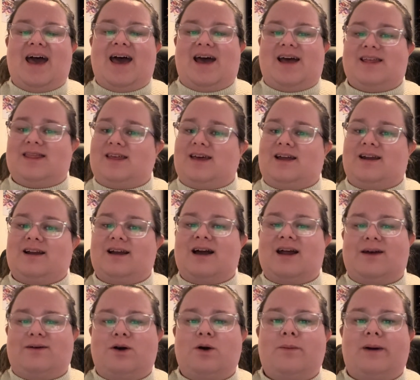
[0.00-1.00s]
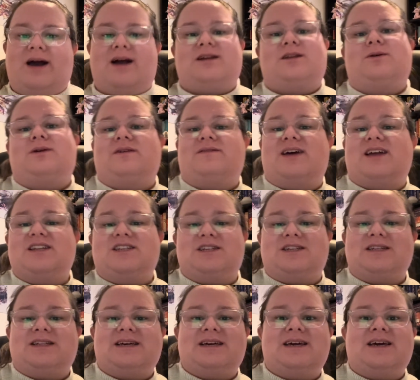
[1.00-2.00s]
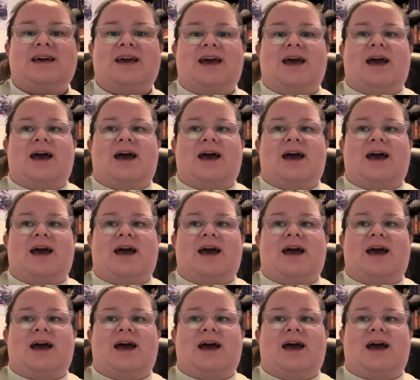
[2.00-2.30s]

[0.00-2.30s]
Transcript: and then kind of go back to it eventually.